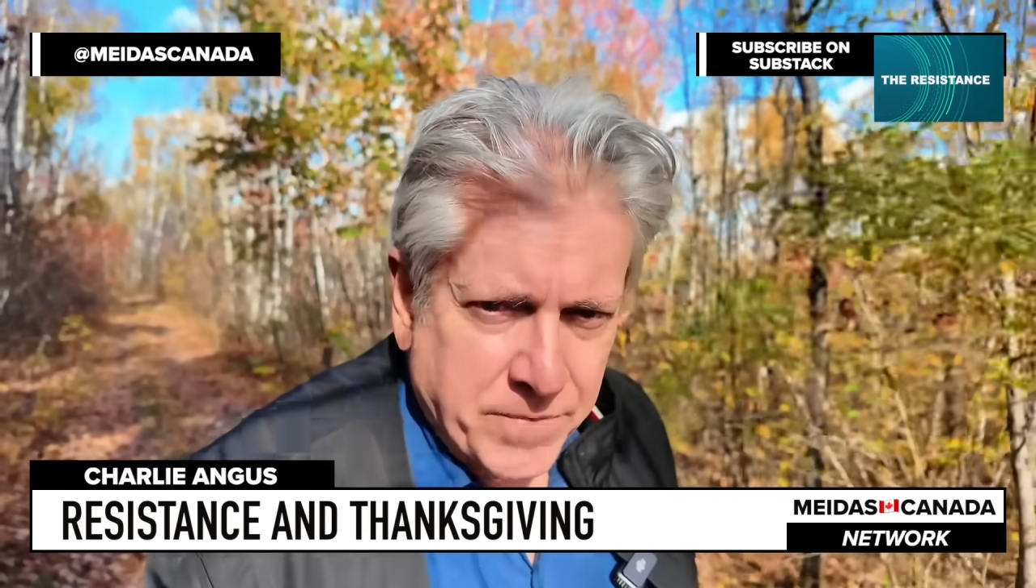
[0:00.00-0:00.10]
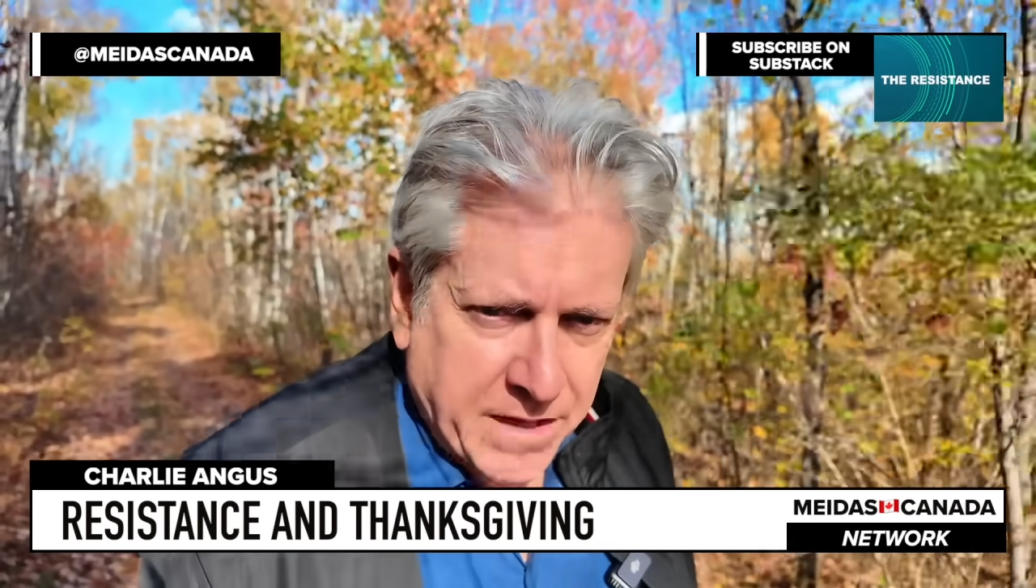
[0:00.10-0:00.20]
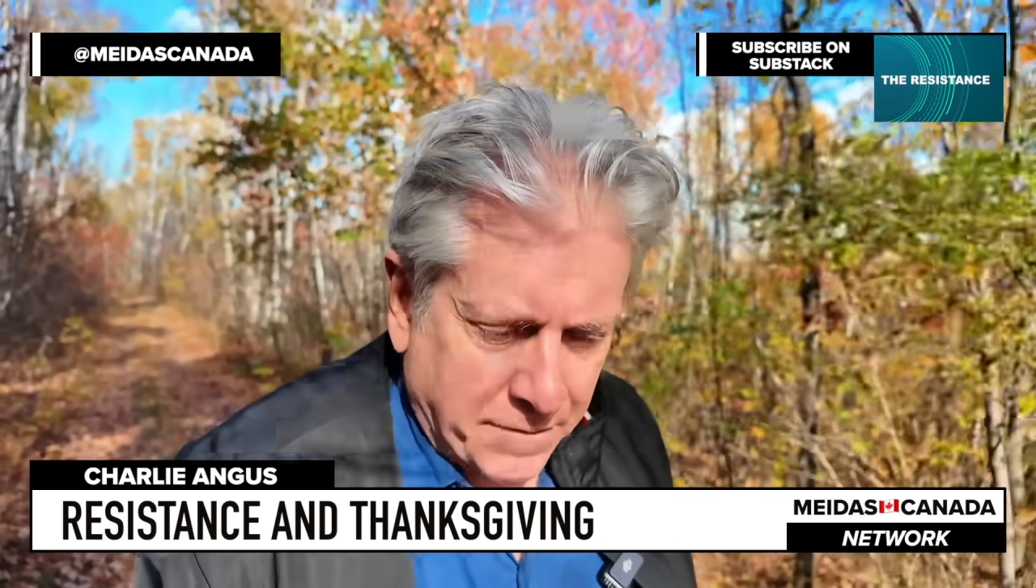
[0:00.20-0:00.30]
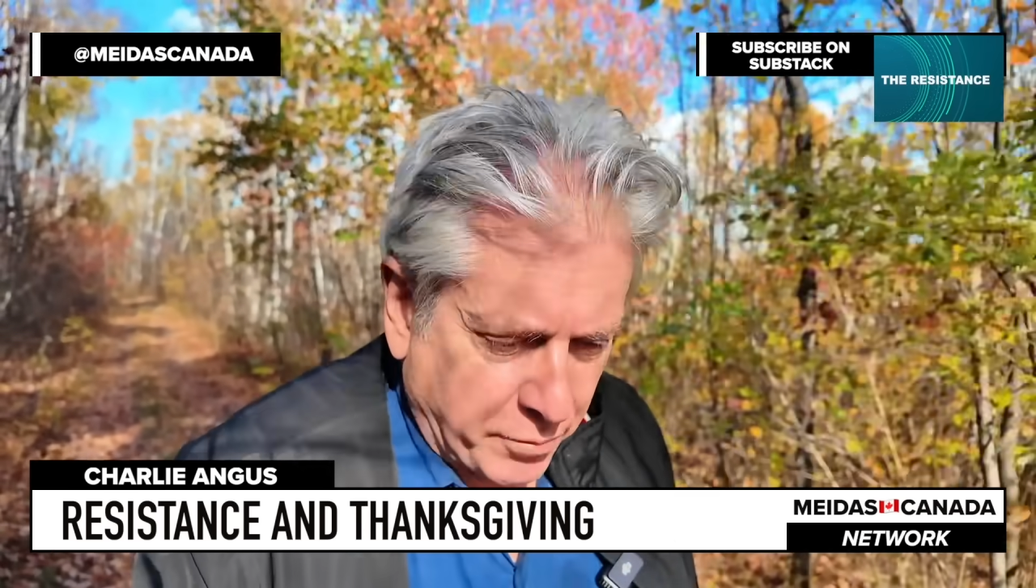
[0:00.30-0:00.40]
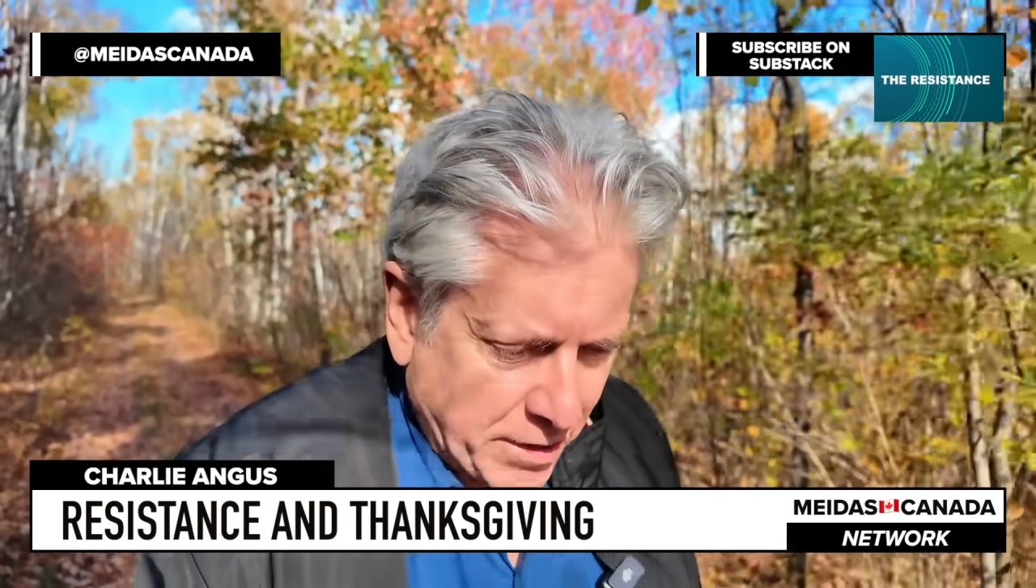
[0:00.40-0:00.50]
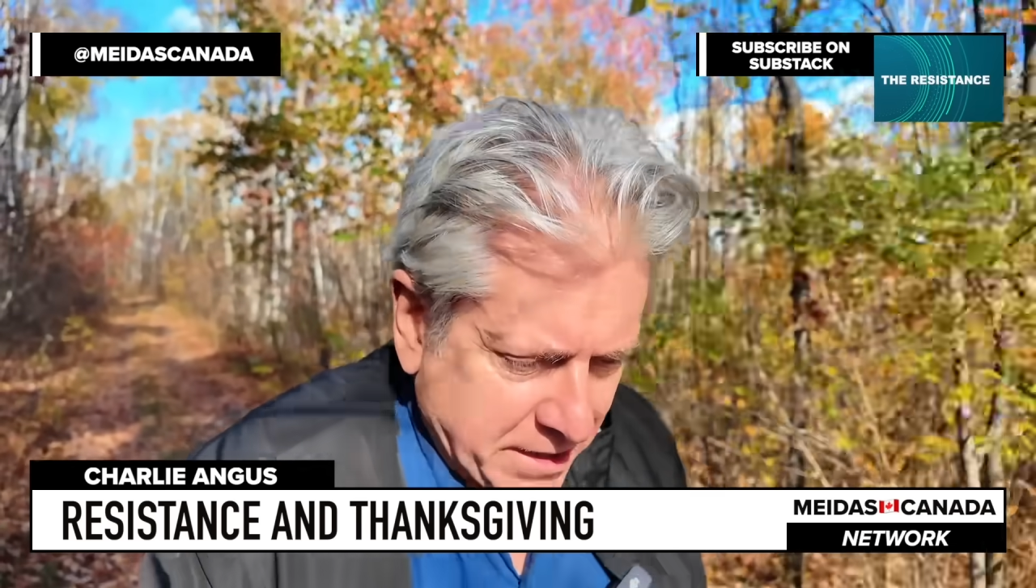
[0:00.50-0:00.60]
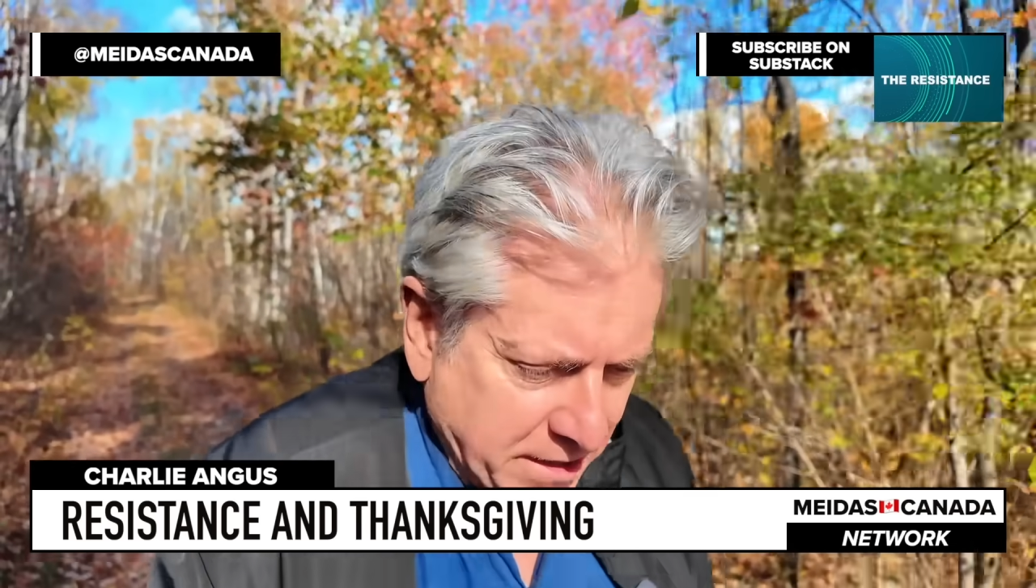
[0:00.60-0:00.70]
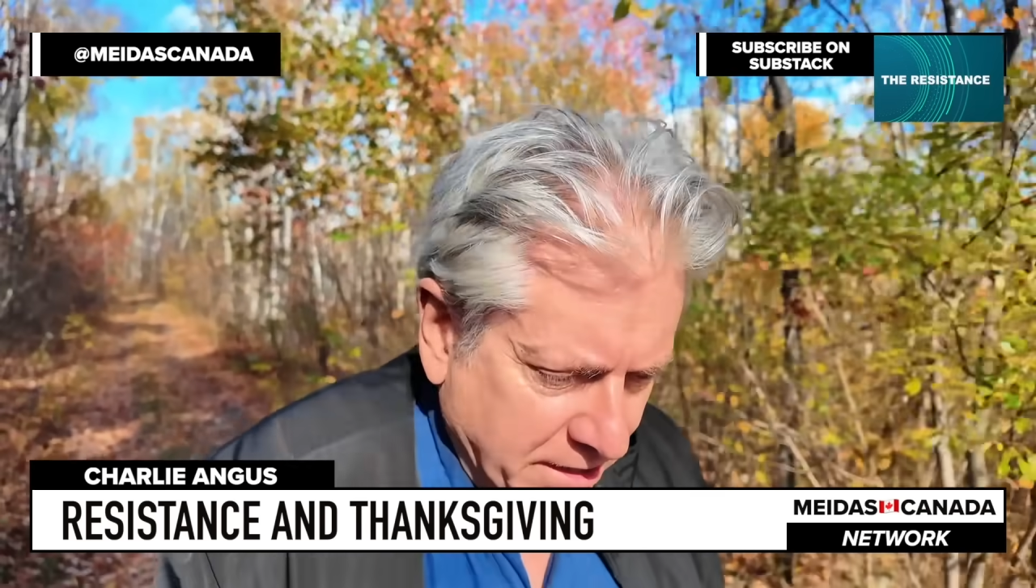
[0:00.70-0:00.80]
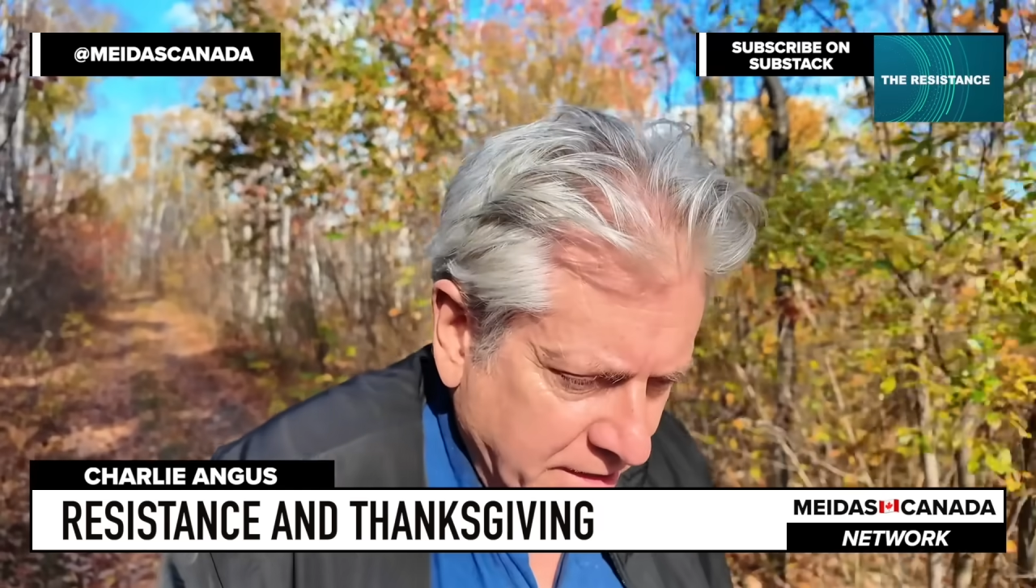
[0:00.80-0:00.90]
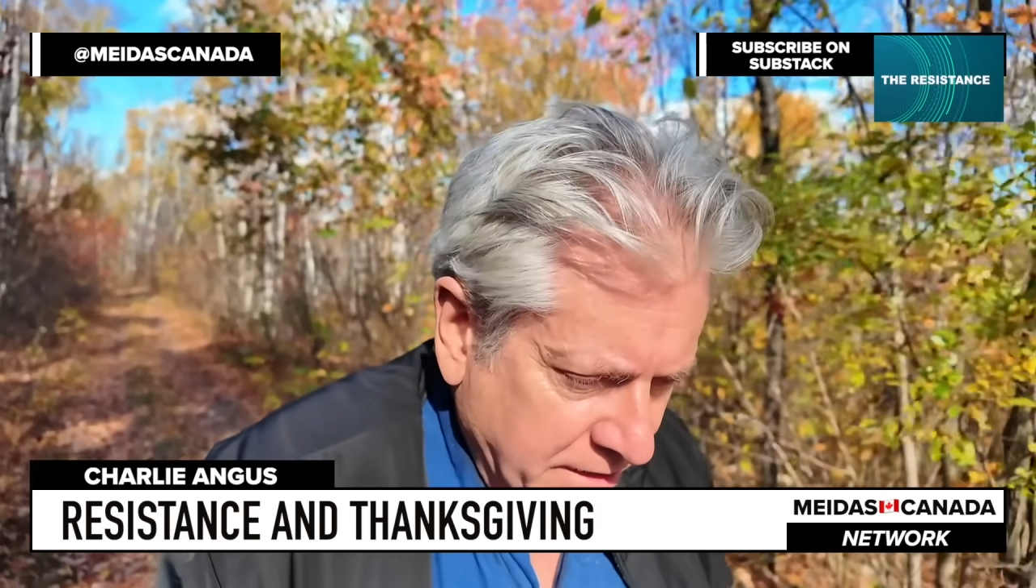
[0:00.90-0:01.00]
in
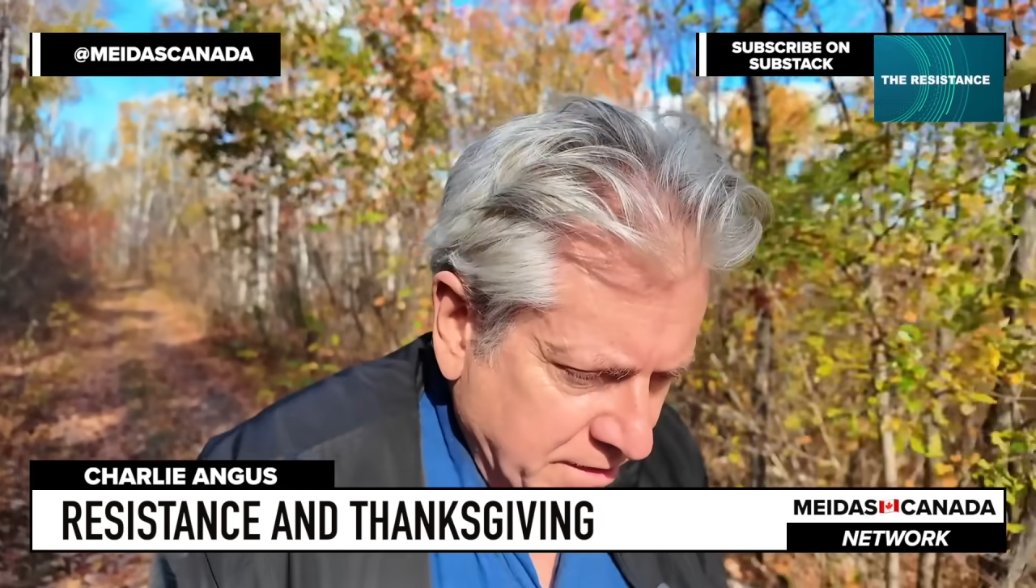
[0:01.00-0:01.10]
breaking